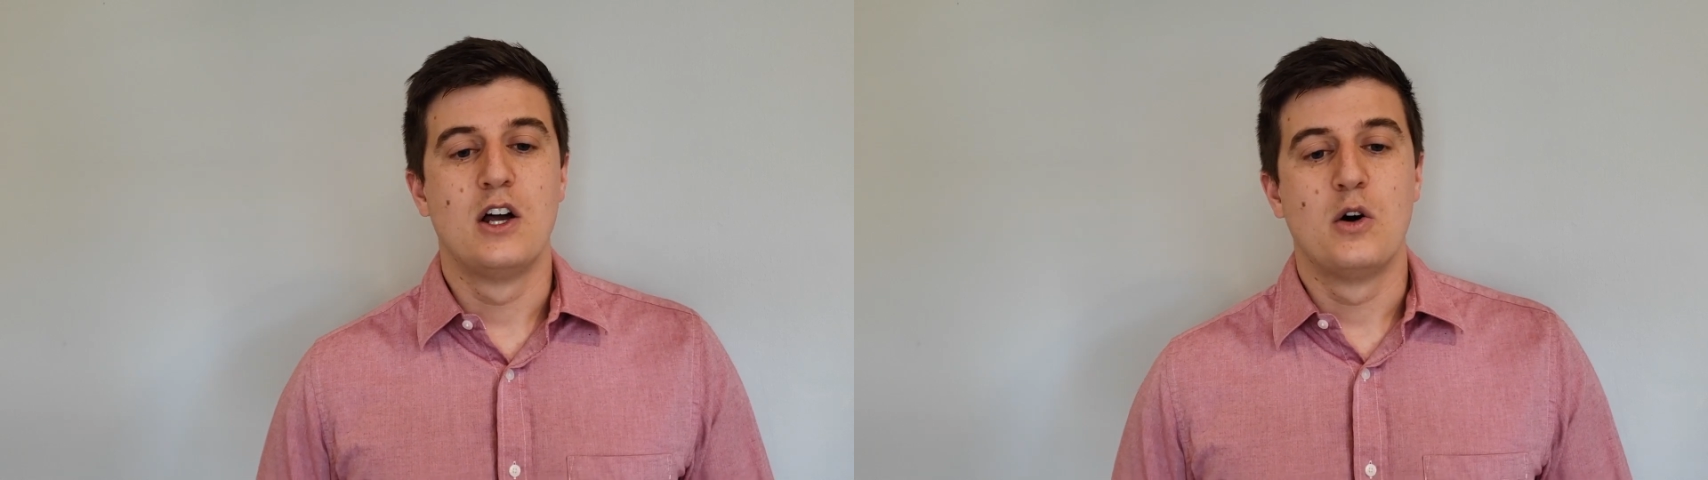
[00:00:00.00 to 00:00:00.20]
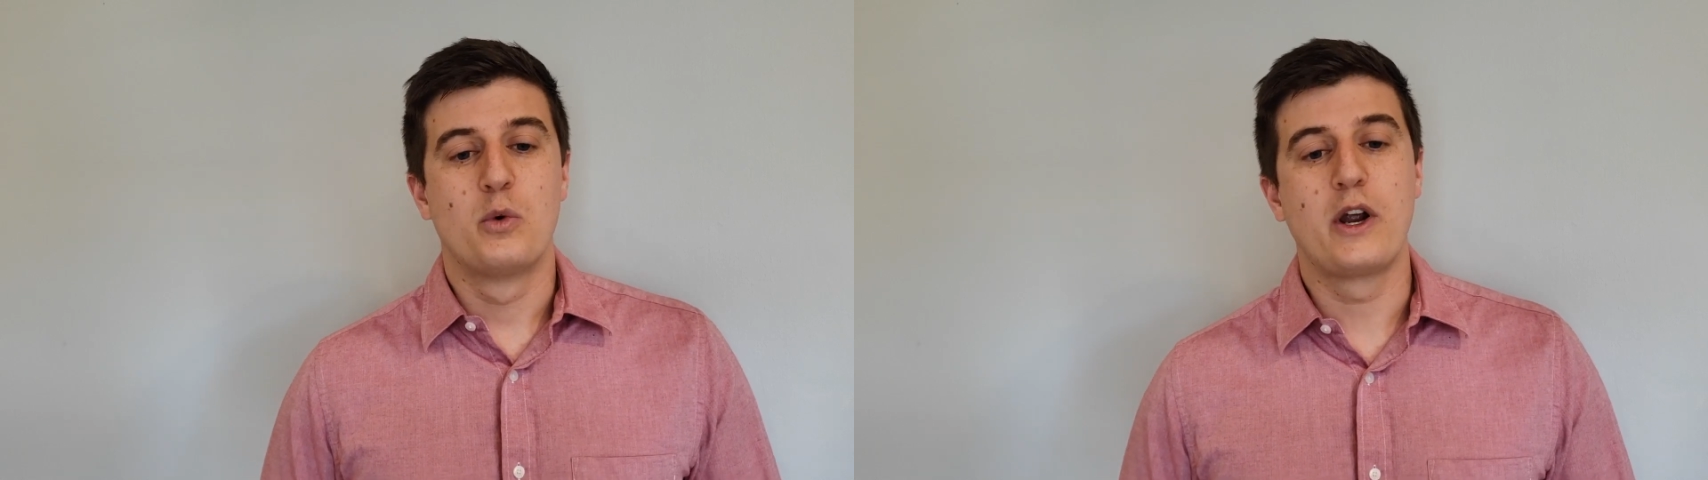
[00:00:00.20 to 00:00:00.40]

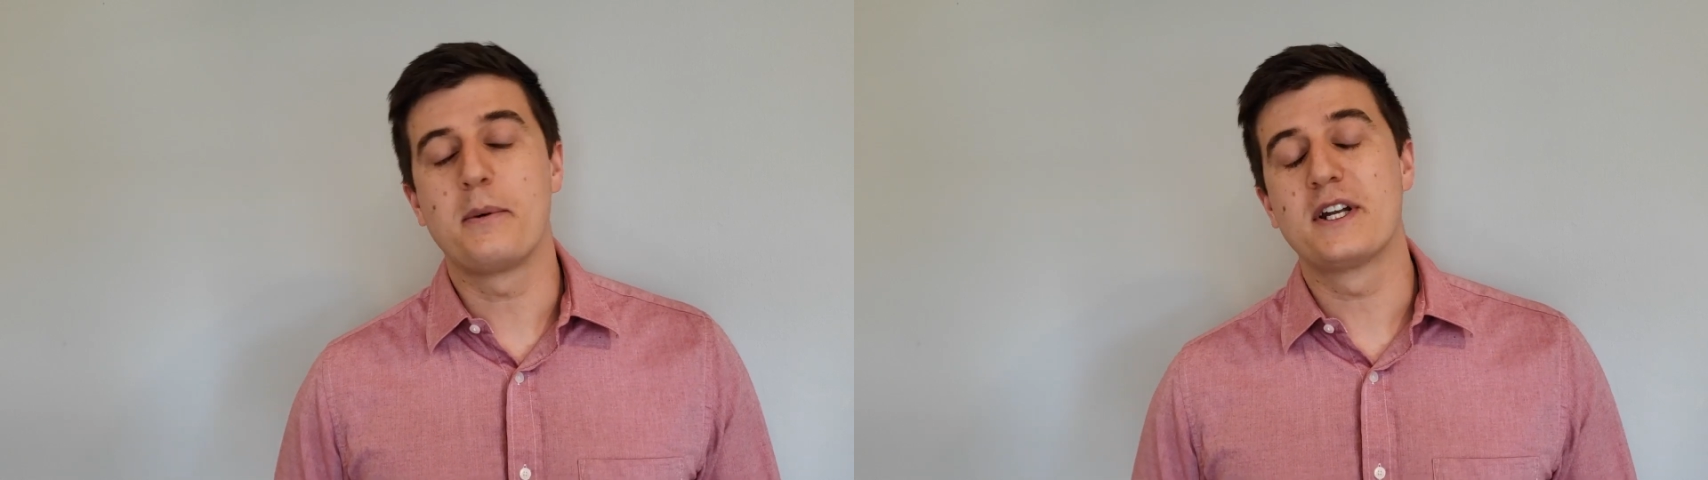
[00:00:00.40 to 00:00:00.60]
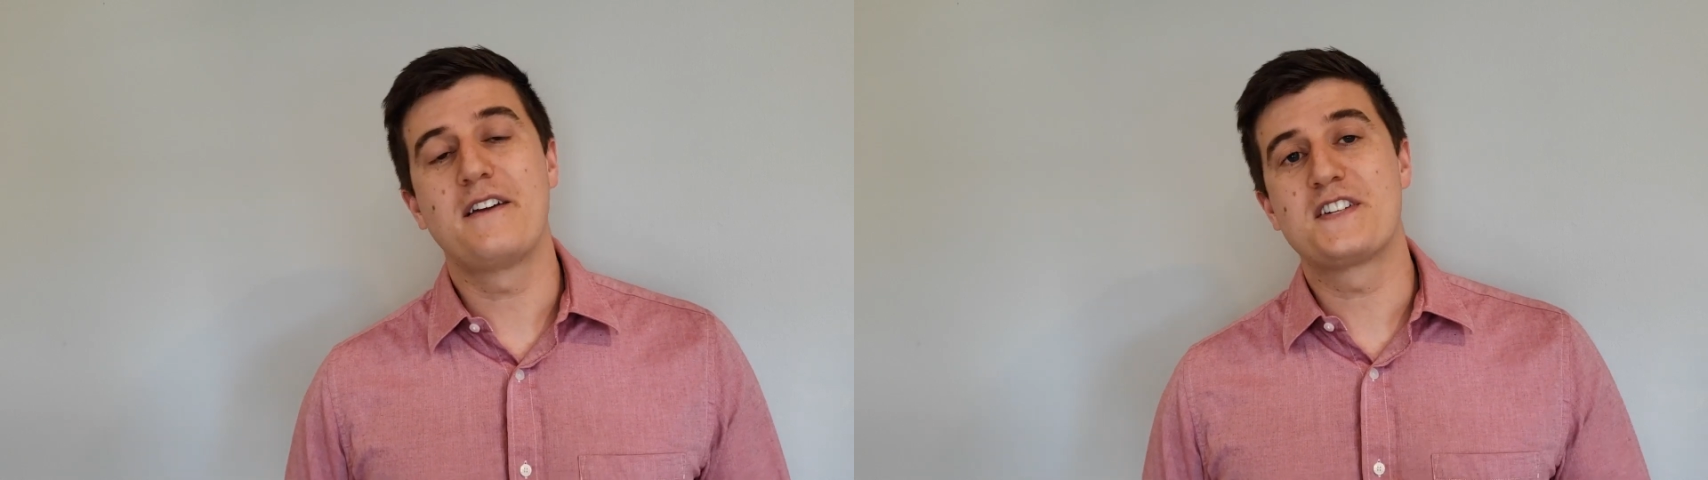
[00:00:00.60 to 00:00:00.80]
We were able
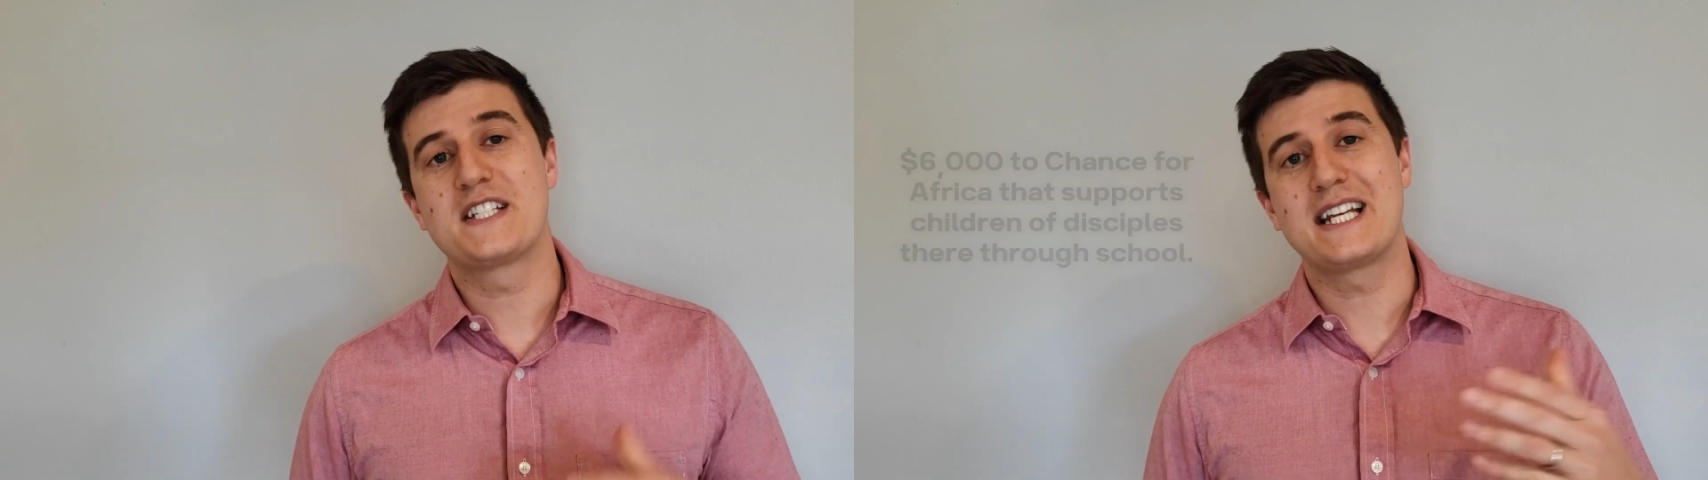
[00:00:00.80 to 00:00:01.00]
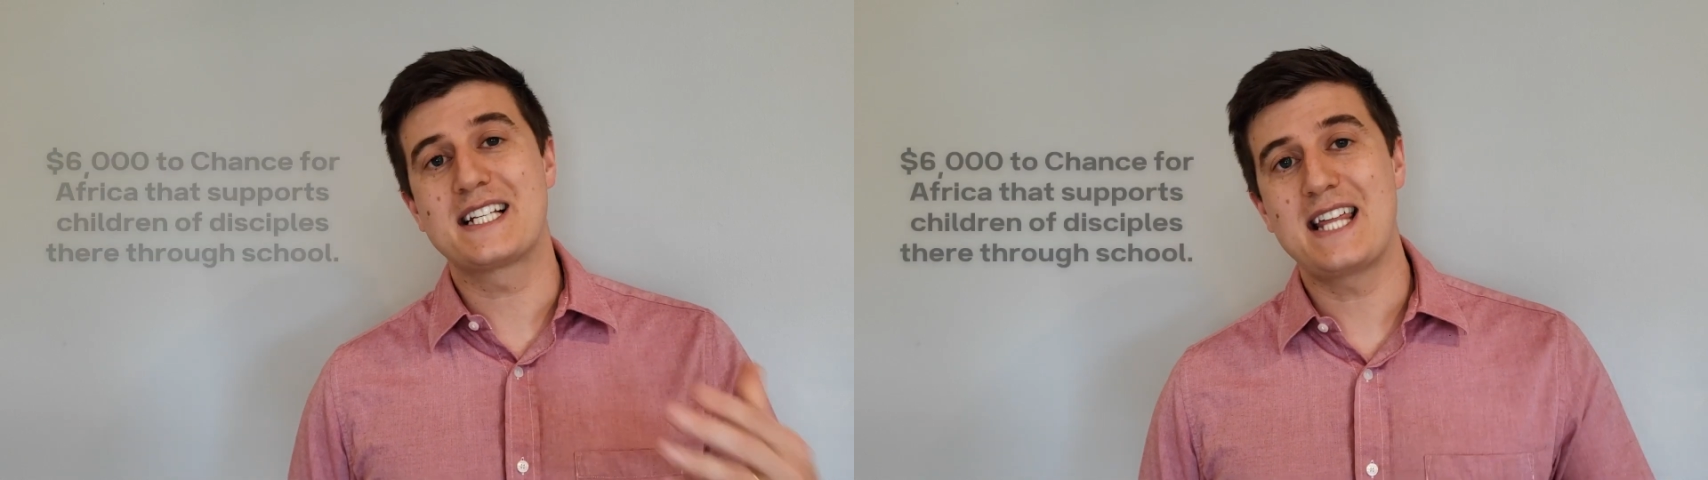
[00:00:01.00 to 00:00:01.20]
to give
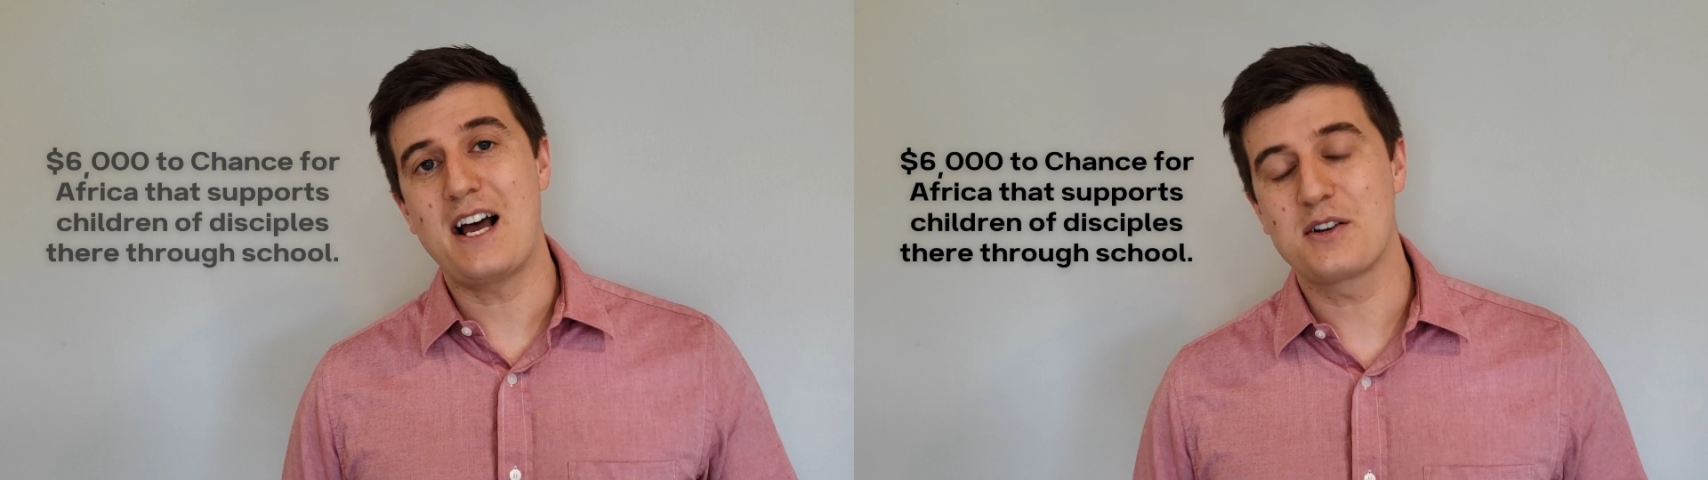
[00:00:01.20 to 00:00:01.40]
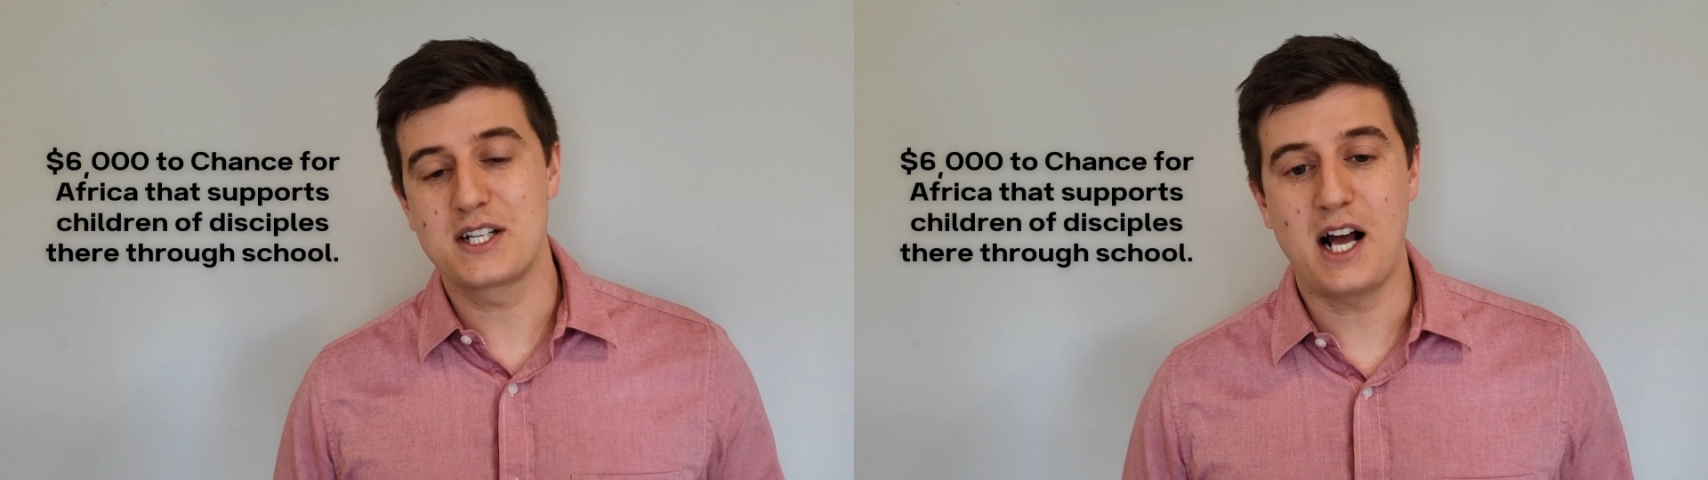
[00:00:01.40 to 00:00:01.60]

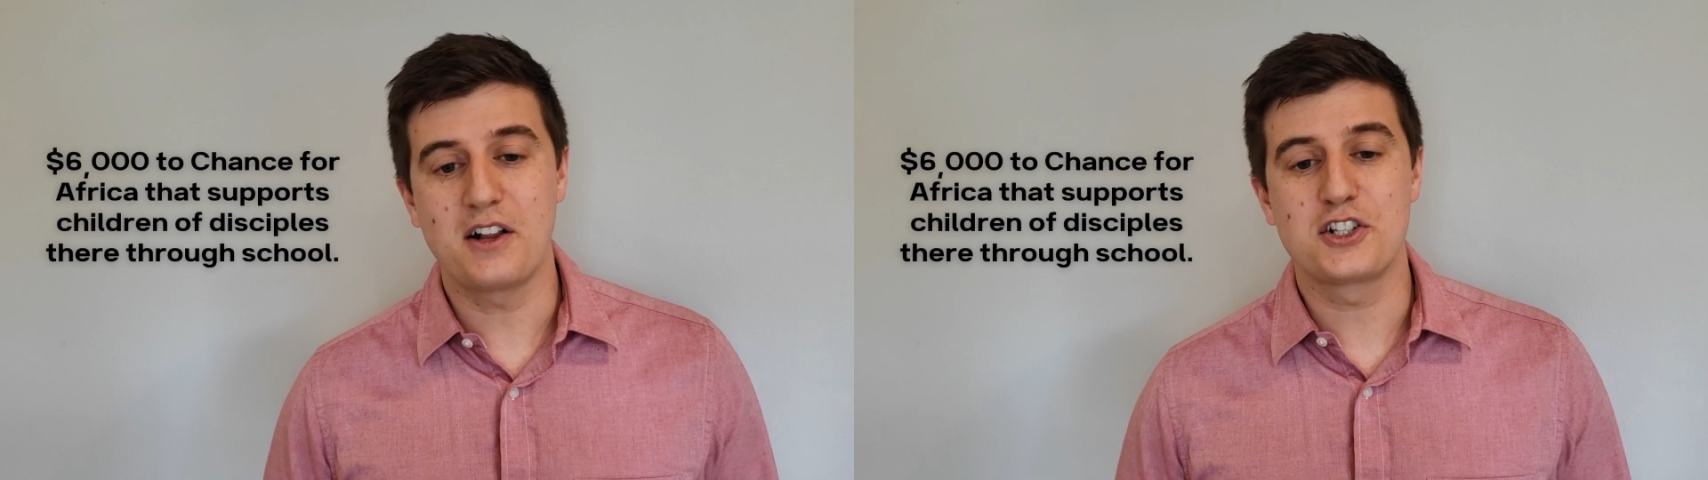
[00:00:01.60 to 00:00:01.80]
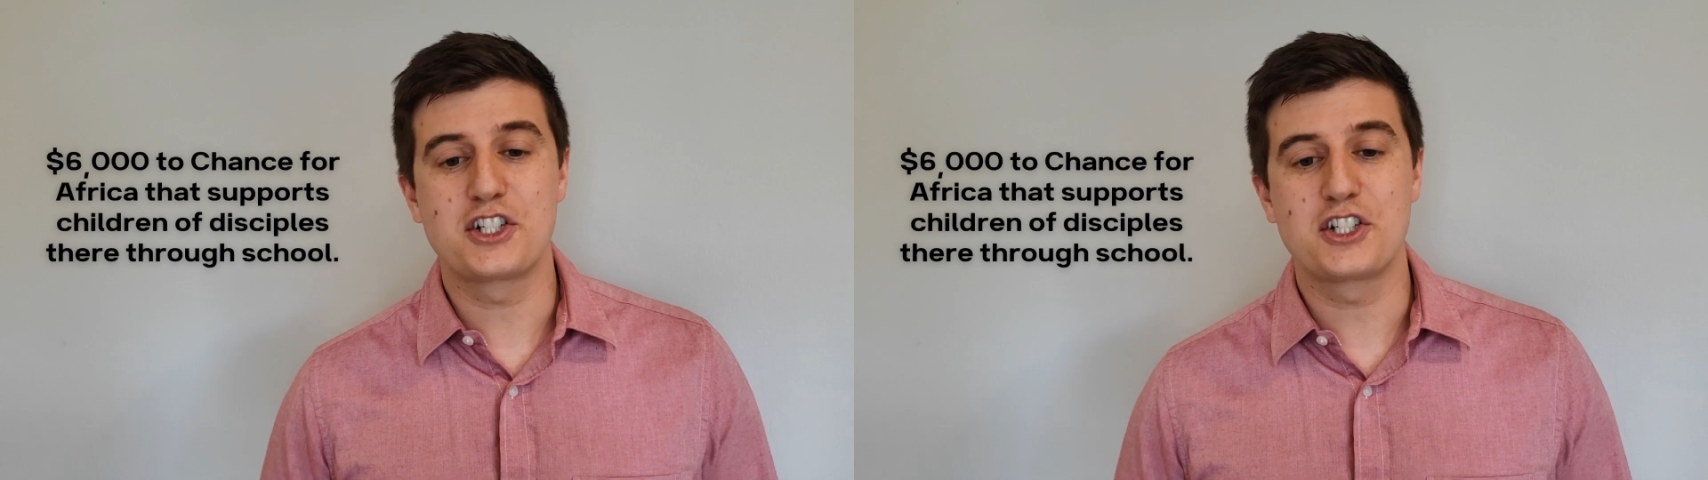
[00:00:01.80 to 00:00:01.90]
$6,000